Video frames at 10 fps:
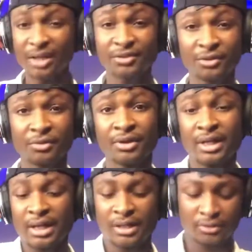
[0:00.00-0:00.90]
So
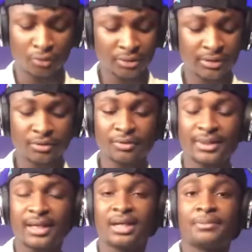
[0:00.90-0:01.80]
don't
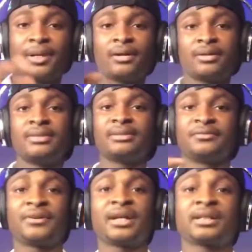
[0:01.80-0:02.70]
think about the
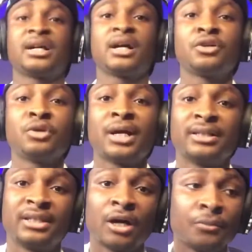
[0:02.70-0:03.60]
fact that you are
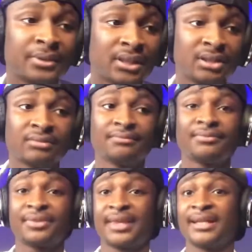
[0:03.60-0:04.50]
doubting
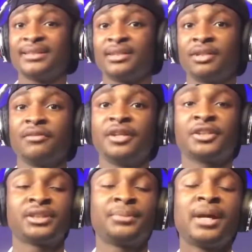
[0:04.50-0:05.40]
things in your
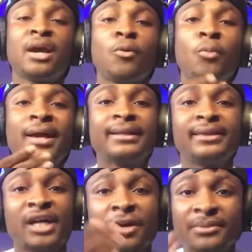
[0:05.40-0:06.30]
relationship. When
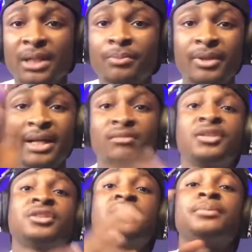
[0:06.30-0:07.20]
doubts happen, whether in
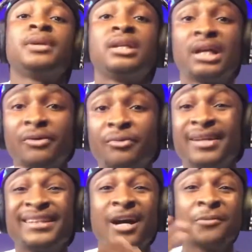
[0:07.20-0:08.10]
relationship or in life,
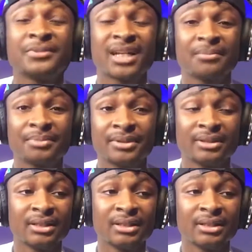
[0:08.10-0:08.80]
when doubts happen,